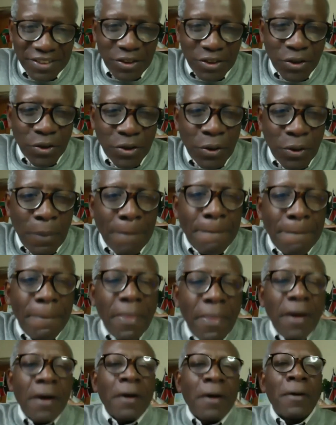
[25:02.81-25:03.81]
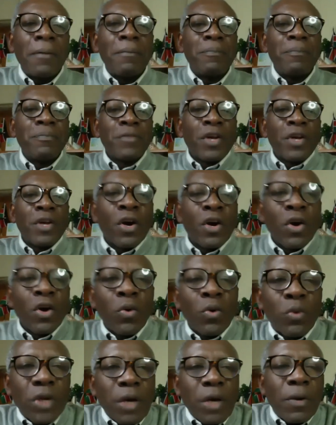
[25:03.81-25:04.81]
So what